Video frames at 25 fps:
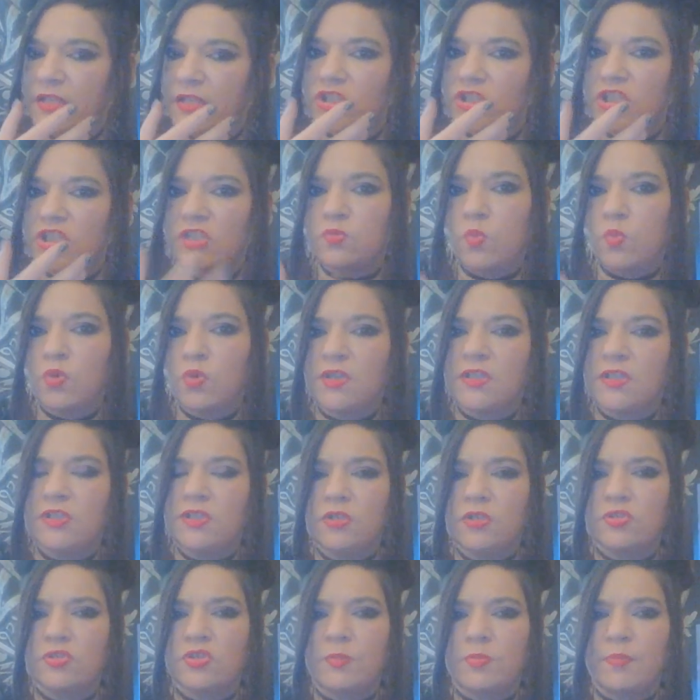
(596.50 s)
She's wanting
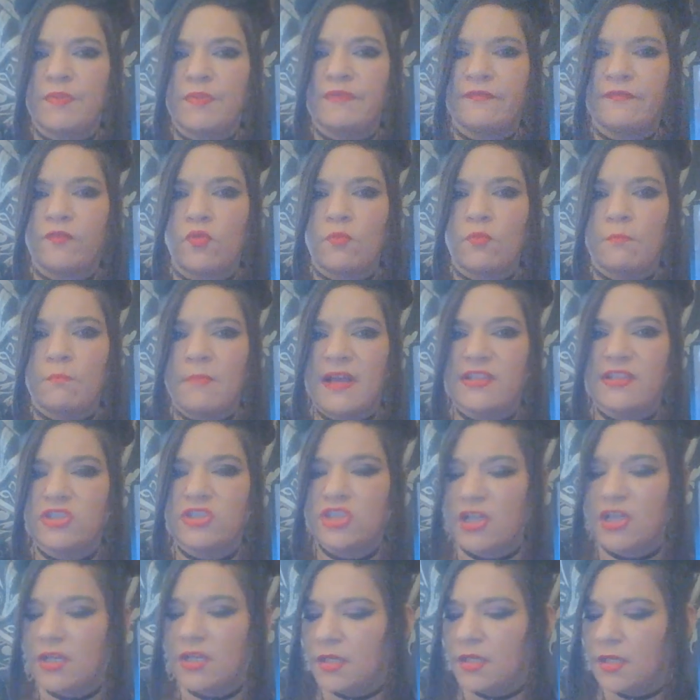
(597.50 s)
you to perform
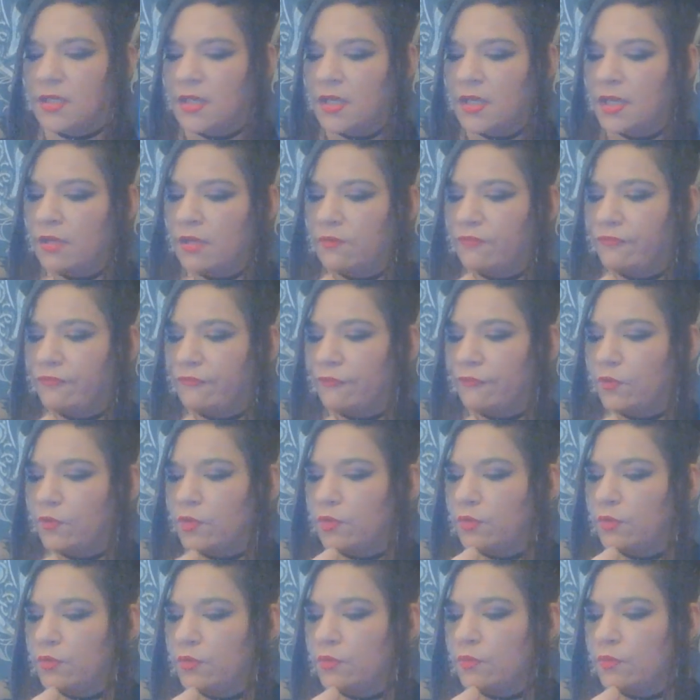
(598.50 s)
magic
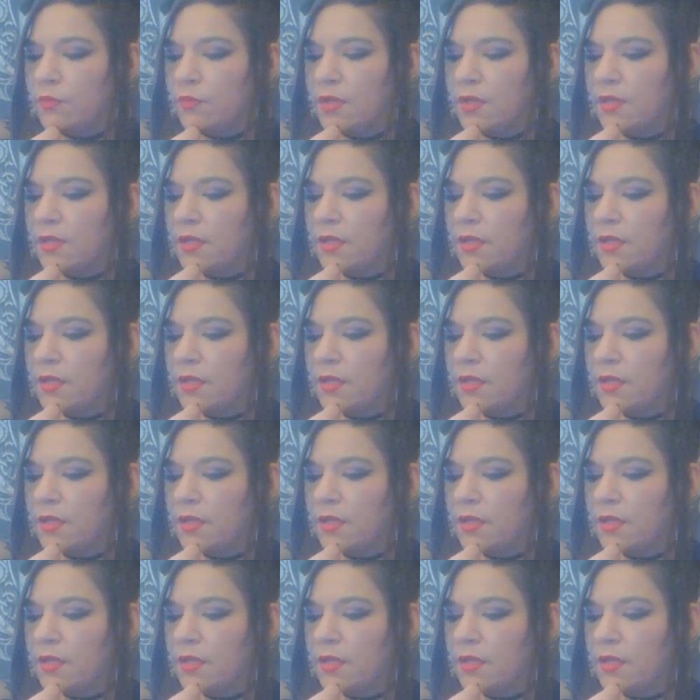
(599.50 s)
through